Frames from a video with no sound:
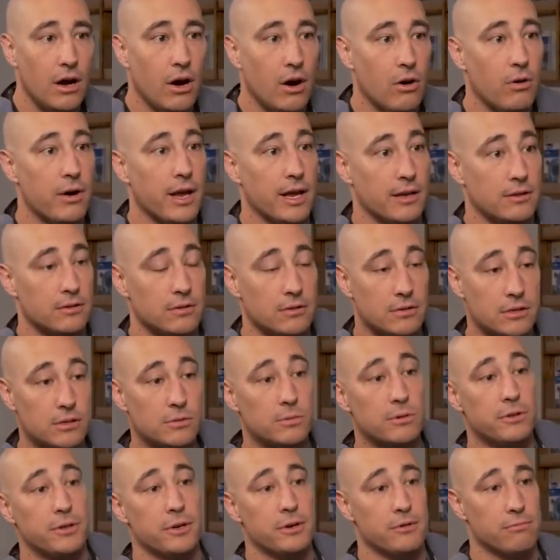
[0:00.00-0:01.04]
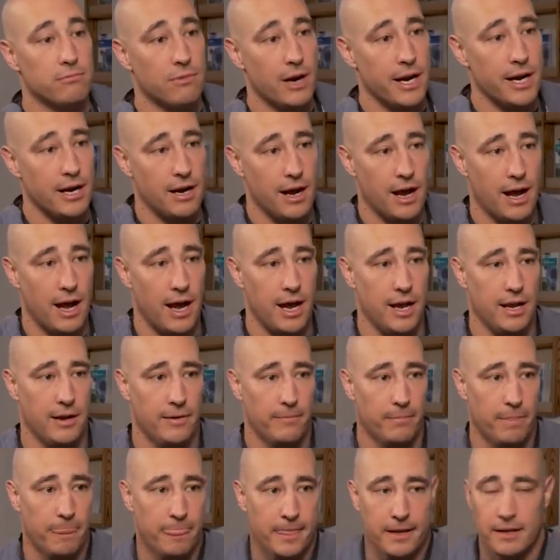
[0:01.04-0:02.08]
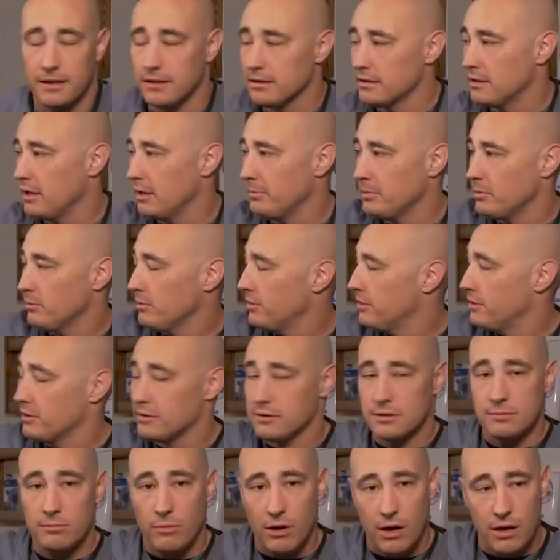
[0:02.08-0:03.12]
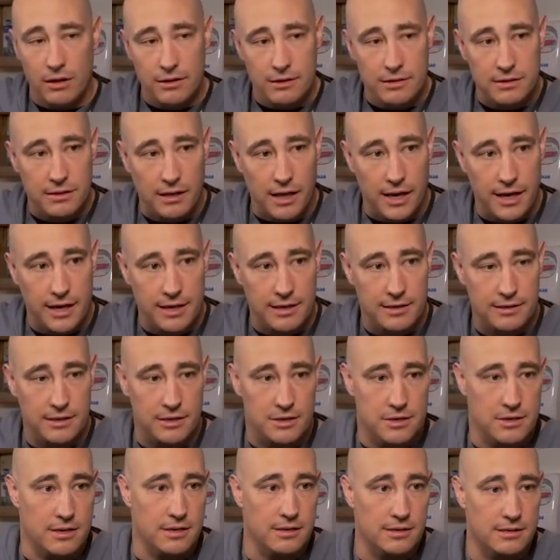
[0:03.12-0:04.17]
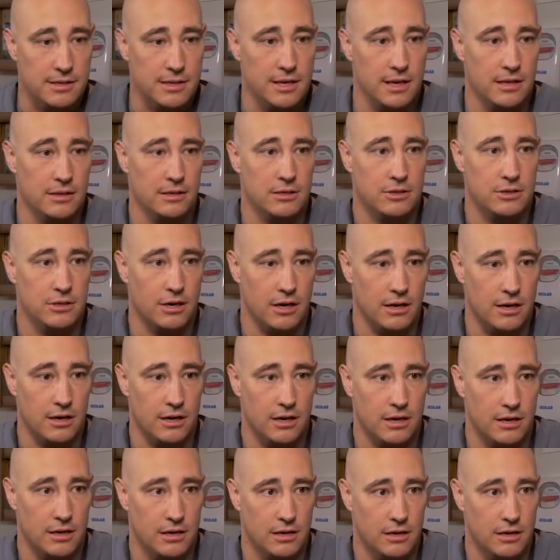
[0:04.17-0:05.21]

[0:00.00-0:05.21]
Okay, so just with your right eye, tell me what the smallest line is that you can see on the chart.